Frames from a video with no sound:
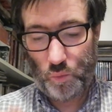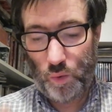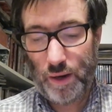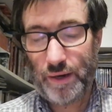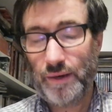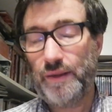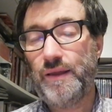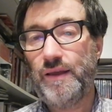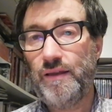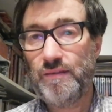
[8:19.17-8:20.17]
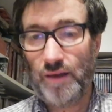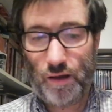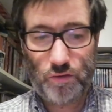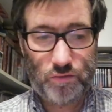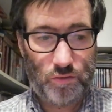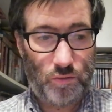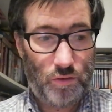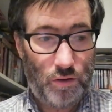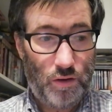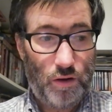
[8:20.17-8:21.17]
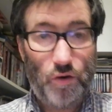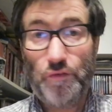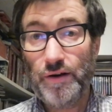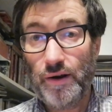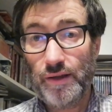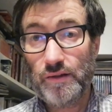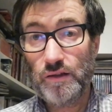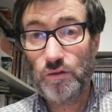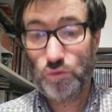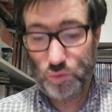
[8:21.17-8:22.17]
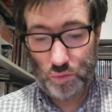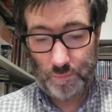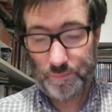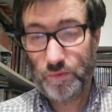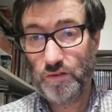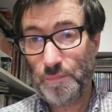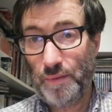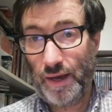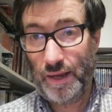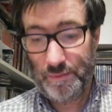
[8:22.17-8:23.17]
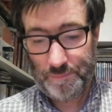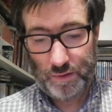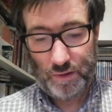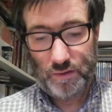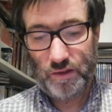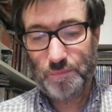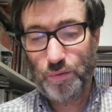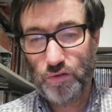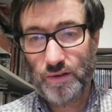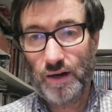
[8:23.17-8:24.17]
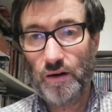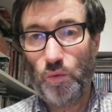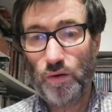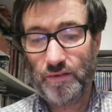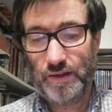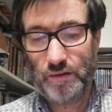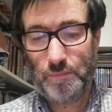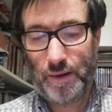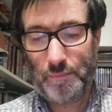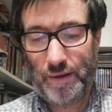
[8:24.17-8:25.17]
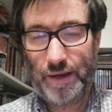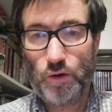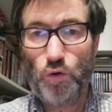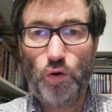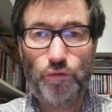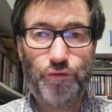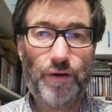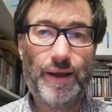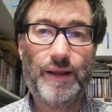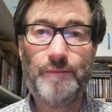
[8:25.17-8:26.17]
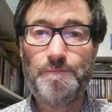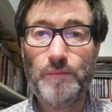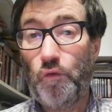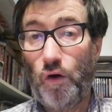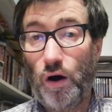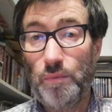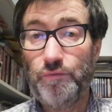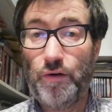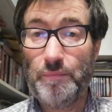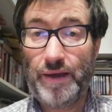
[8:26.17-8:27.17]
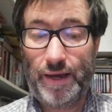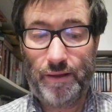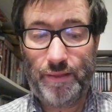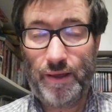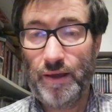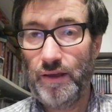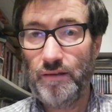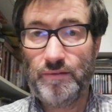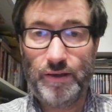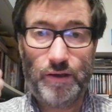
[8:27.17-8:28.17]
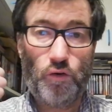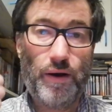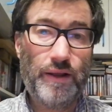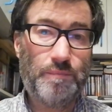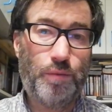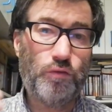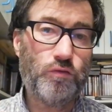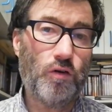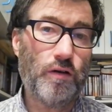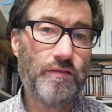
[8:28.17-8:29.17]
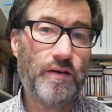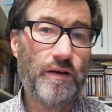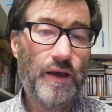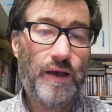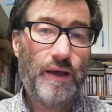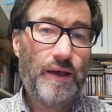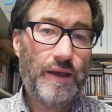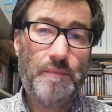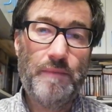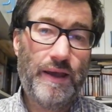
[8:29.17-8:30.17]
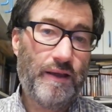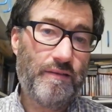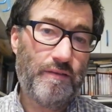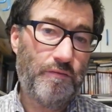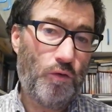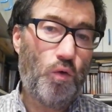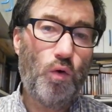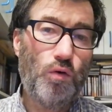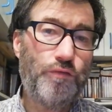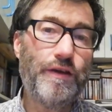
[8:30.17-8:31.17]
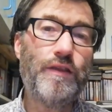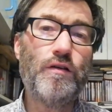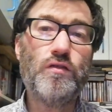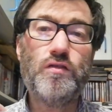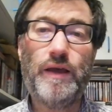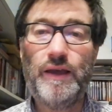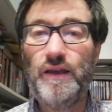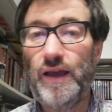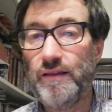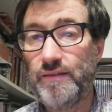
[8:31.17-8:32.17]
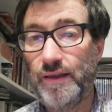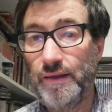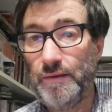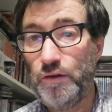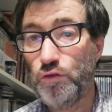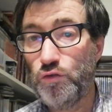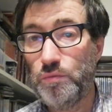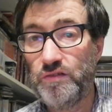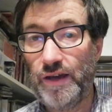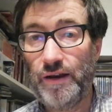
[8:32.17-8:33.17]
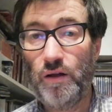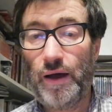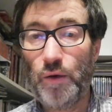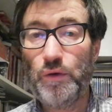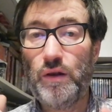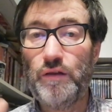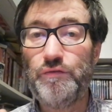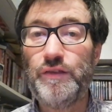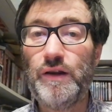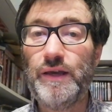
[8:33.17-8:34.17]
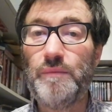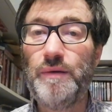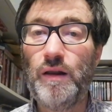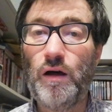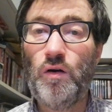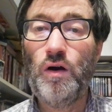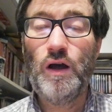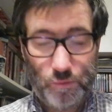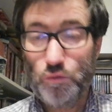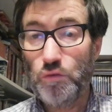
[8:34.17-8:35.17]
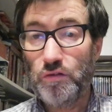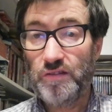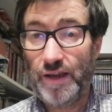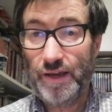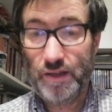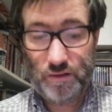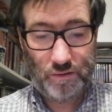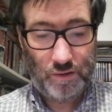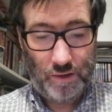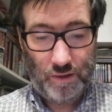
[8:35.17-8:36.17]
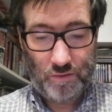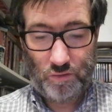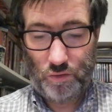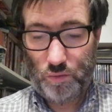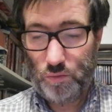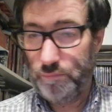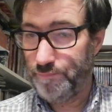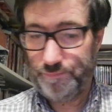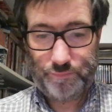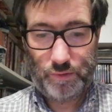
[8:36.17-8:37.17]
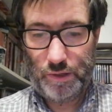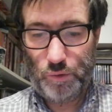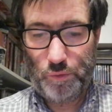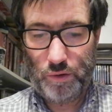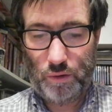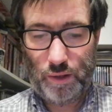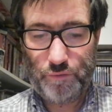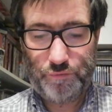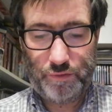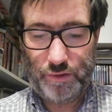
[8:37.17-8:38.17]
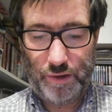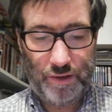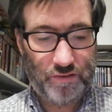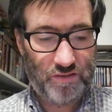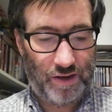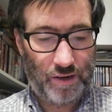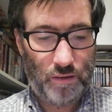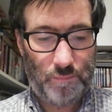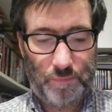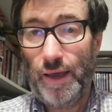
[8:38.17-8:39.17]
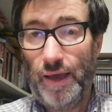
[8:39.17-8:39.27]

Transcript: One is also related to Japan. This postcard was sent by my cool friend Rob from Canada. He's a great postcrosser. He makes cool videos. He has a YouTube channel. I will leave the link below to check it. So you will love his channel.